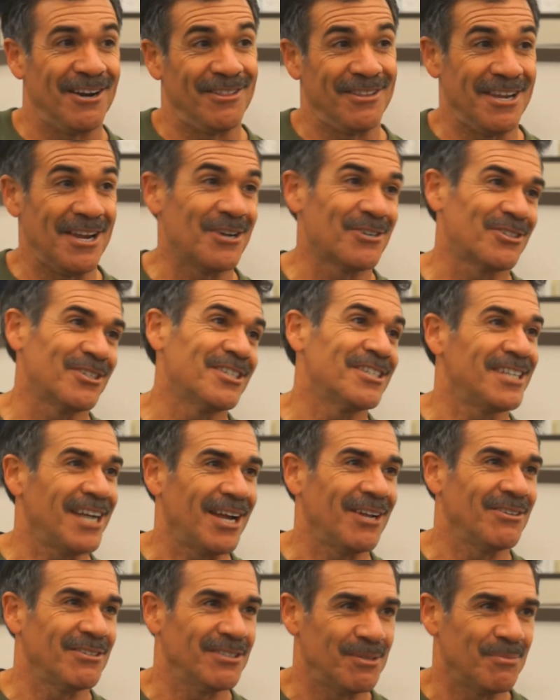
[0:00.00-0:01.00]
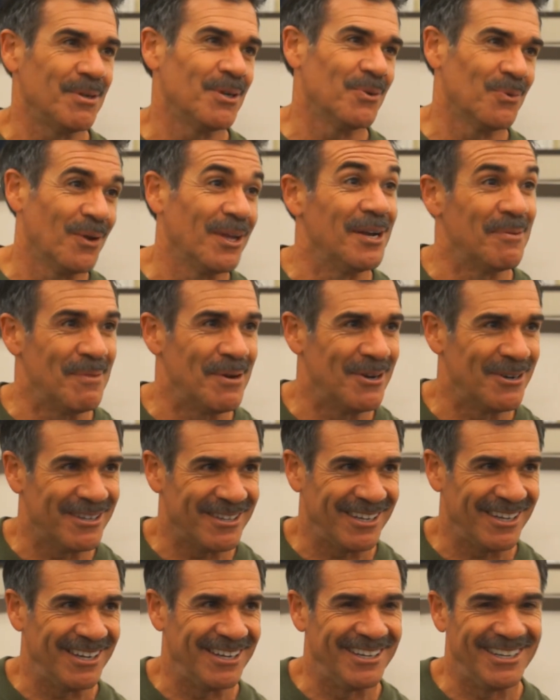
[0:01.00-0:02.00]
and, on the air she challenged me to run a
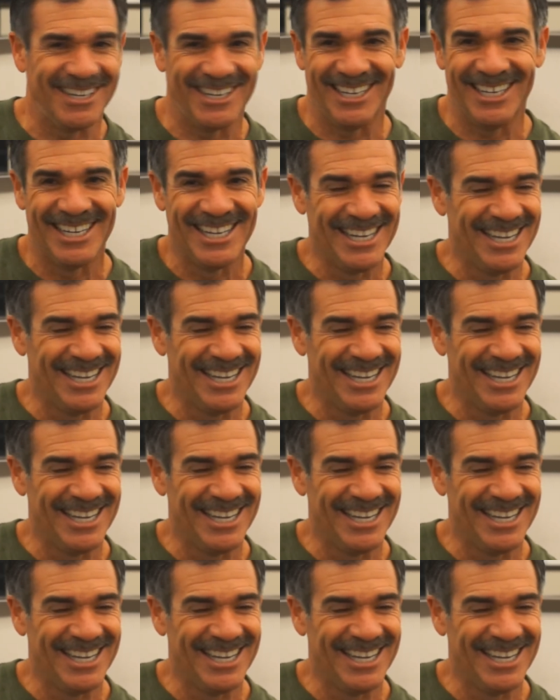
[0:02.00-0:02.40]
marathon.